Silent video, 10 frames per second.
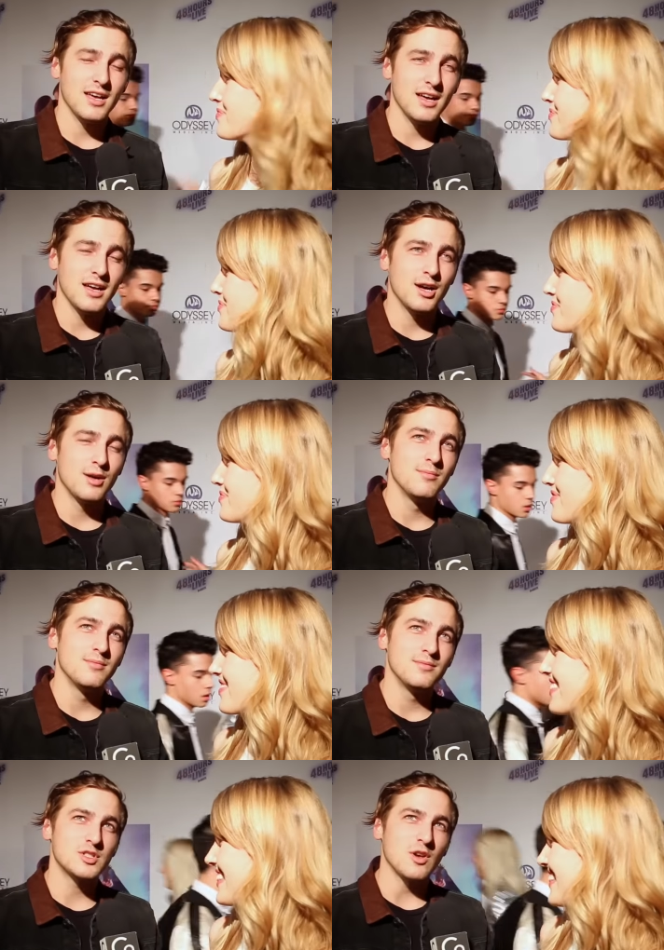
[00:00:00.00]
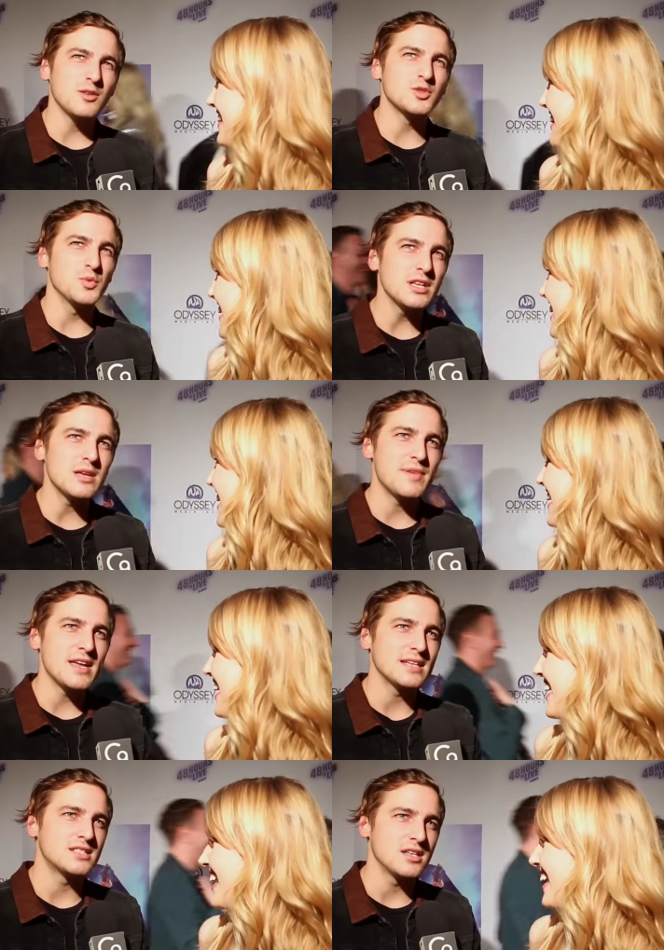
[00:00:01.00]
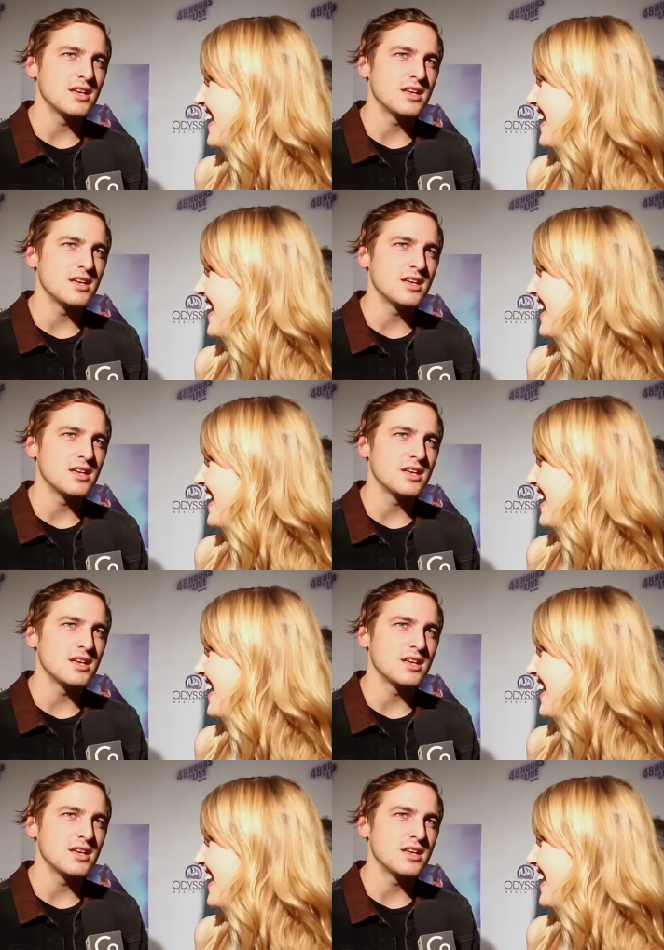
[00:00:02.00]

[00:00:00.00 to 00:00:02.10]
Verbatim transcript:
Speaker 1: Um, so I was really big into